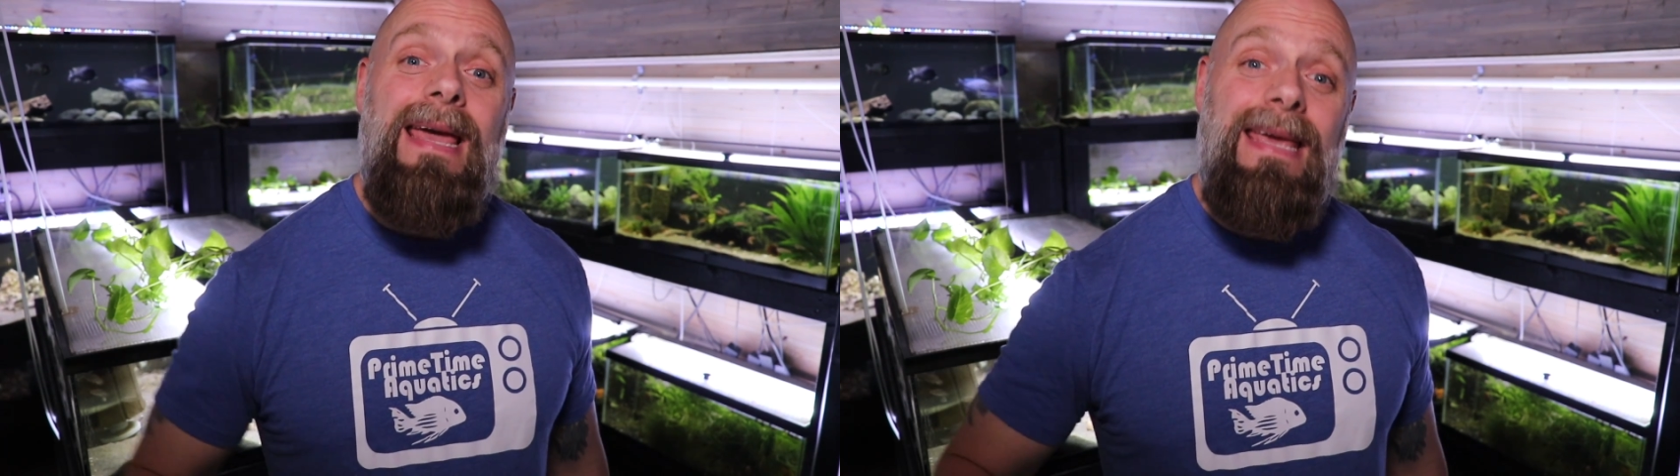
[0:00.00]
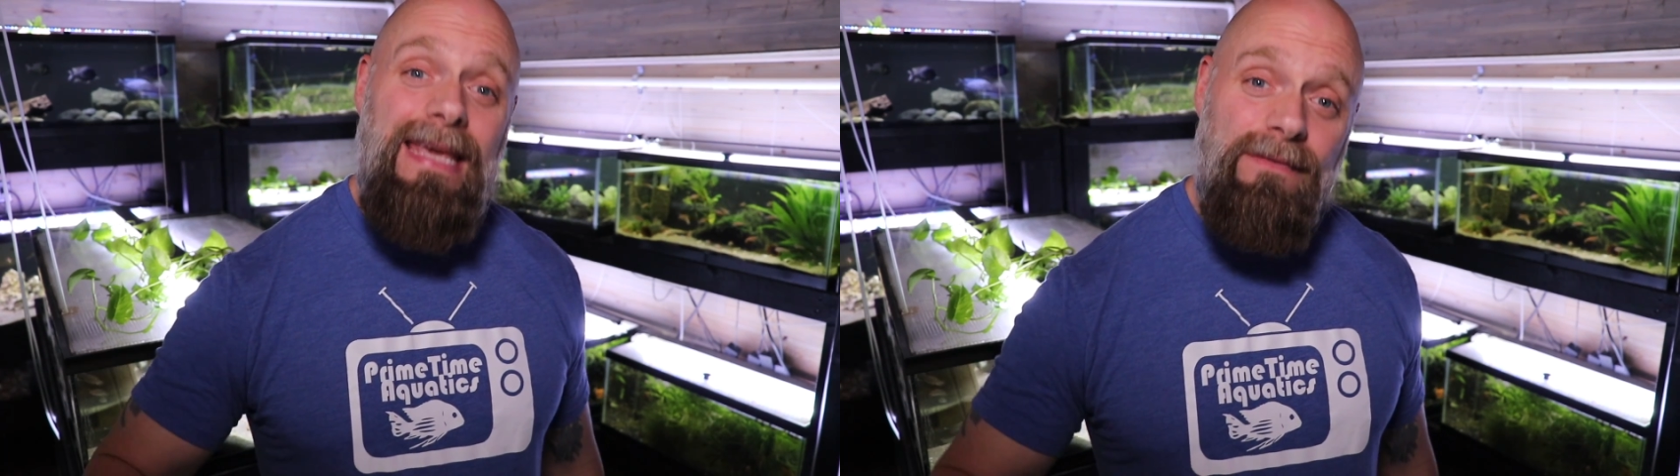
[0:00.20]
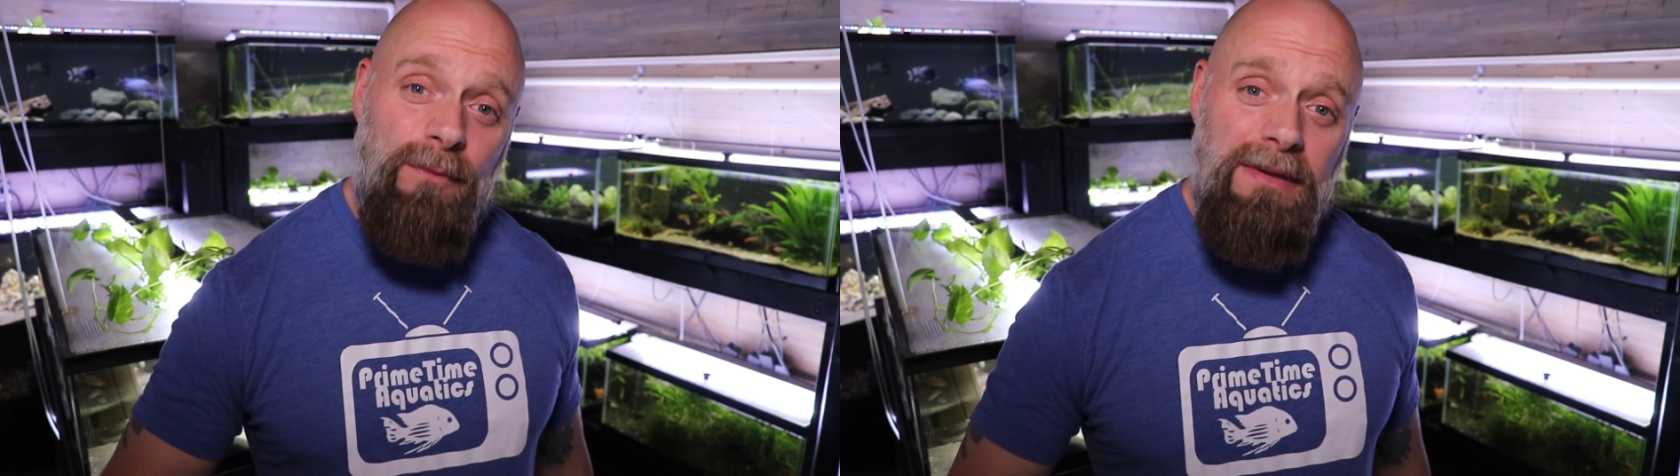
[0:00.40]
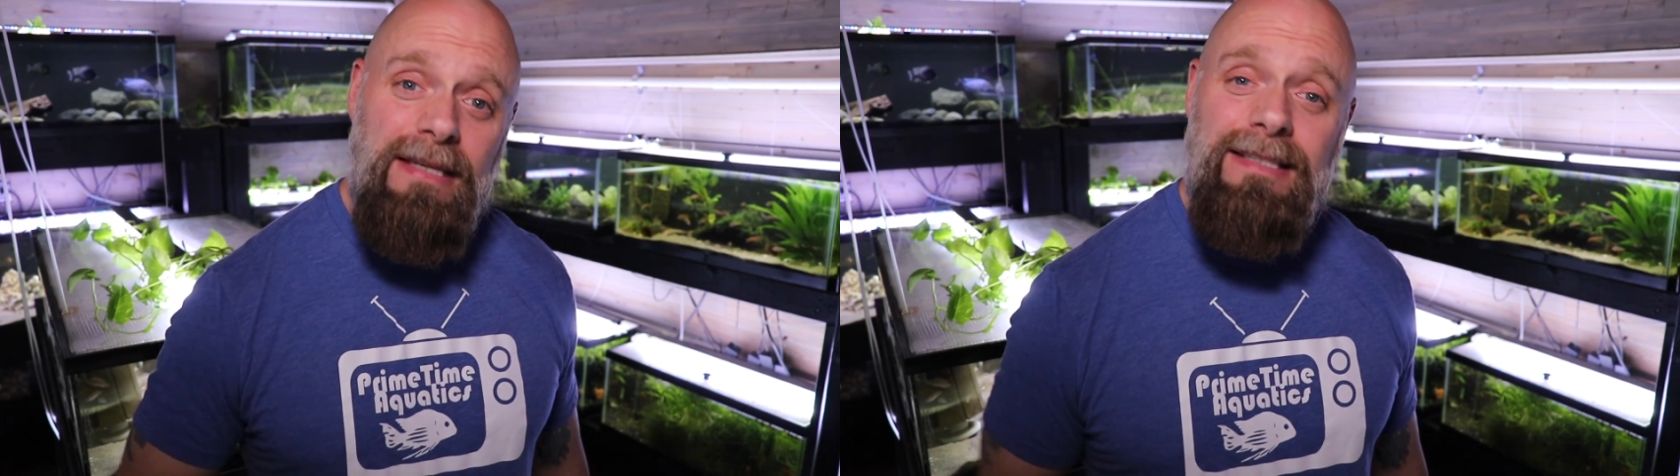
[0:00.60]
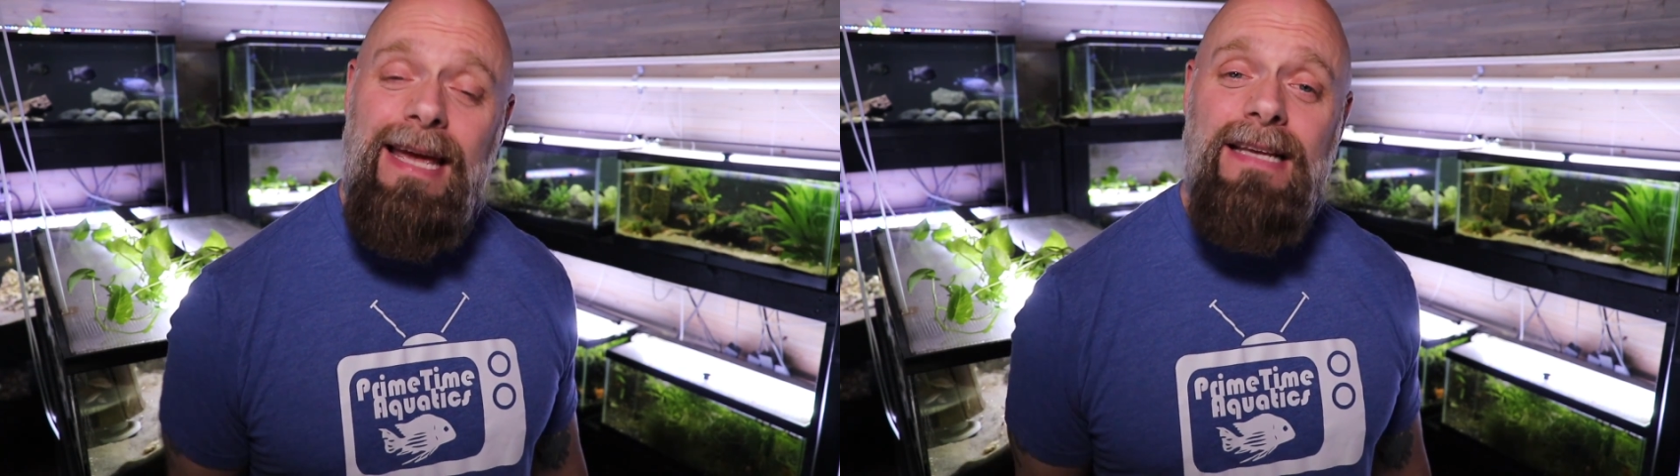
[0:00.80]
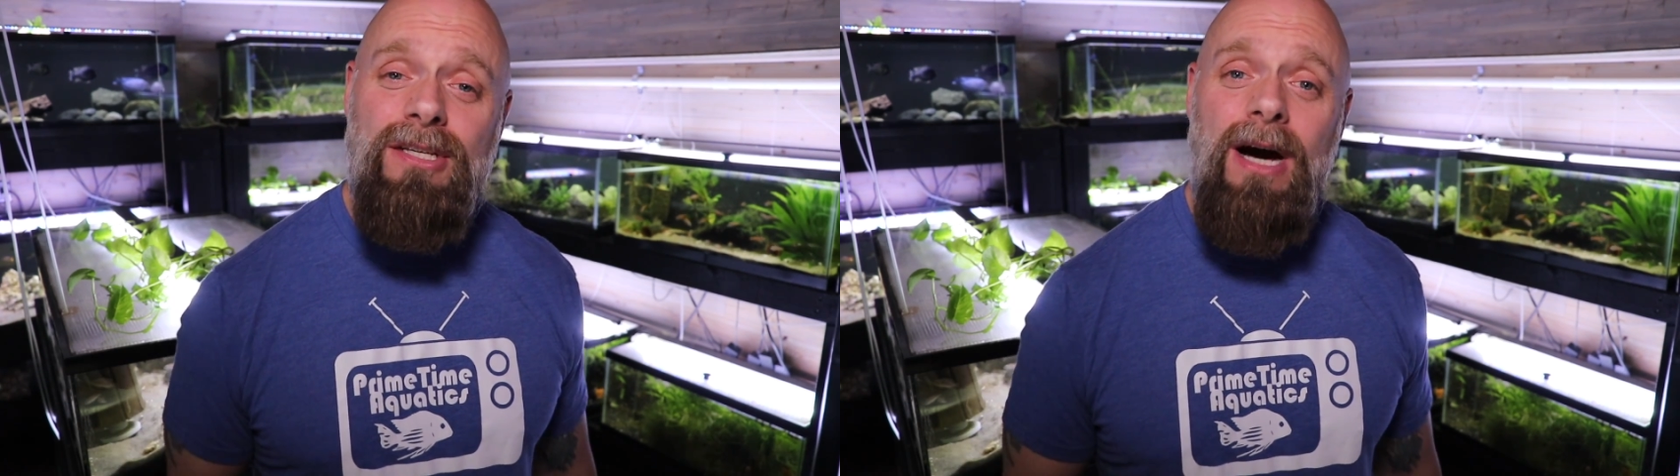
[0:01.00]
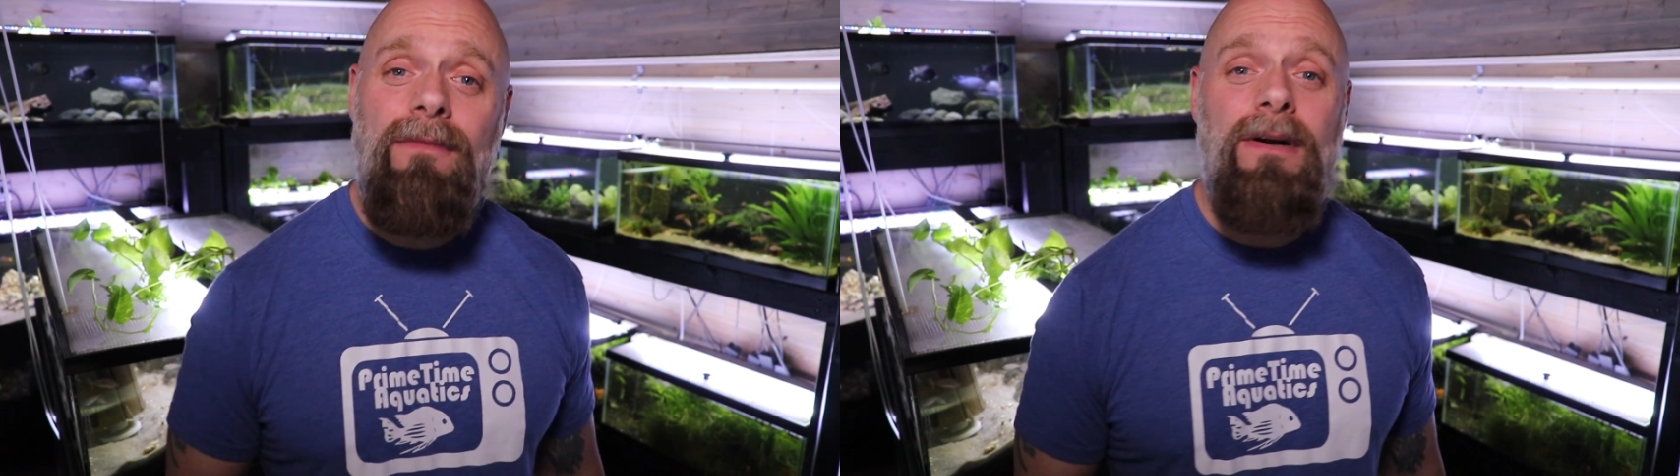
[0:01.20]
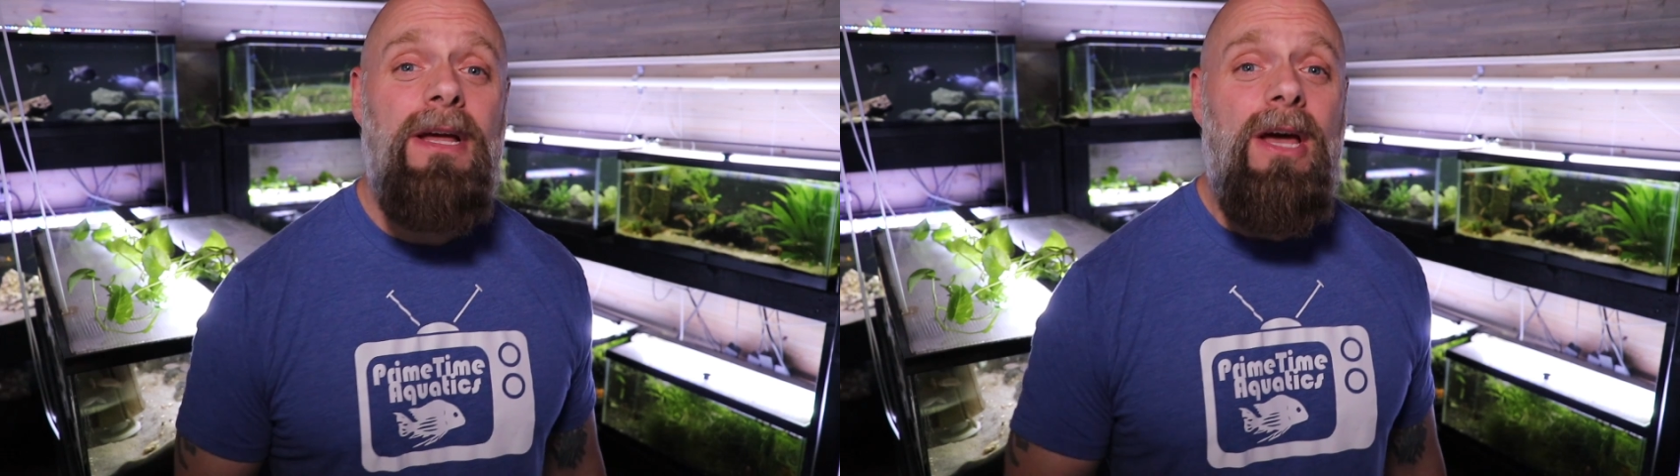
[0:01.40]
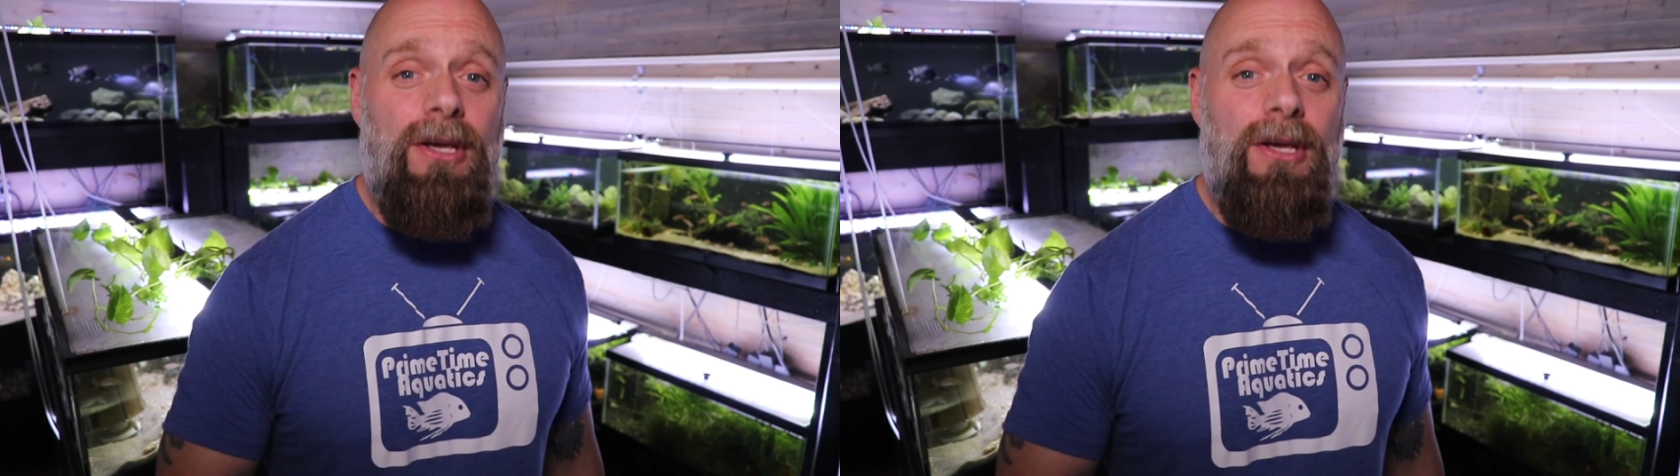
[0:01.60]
Even with the tanks covered,